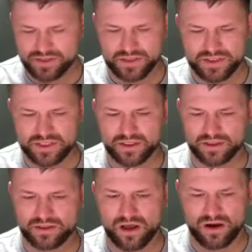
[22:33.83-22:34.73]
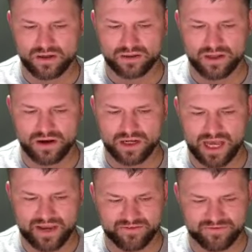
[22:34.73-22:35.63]
So it's the long
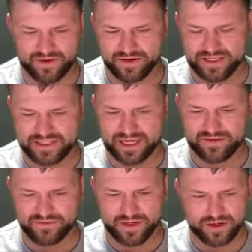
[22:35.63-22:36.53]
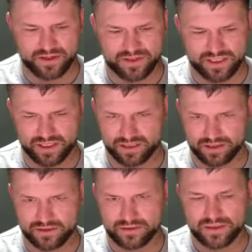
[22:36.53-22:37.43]
life, very safe. They don't use any
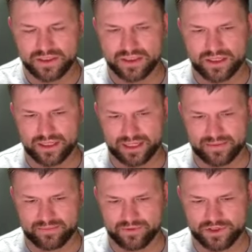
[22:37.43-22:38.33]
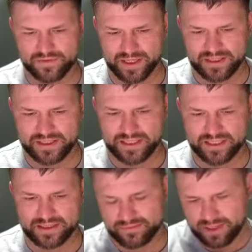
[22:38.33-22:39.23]
nickel, which means
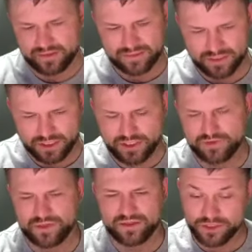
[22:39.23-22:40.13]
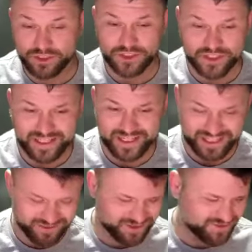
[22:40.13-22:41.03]
that it shouldn't set
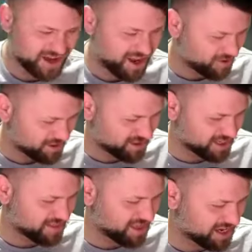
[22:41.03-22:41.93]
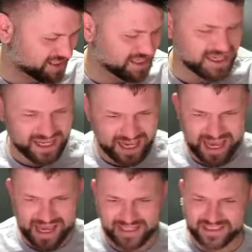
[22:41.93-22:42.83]
itself on fire or anything like that.
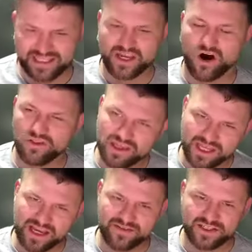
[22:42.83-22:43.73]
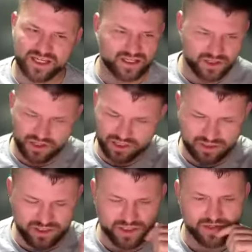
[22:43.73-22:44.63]
And the only thing I've seen, and you
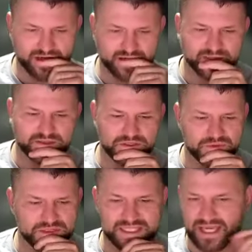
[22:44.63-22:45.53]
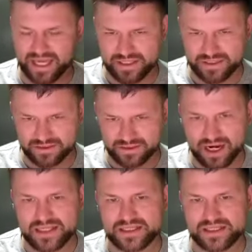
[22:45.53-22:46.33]
can correct me on this one, is heat, right?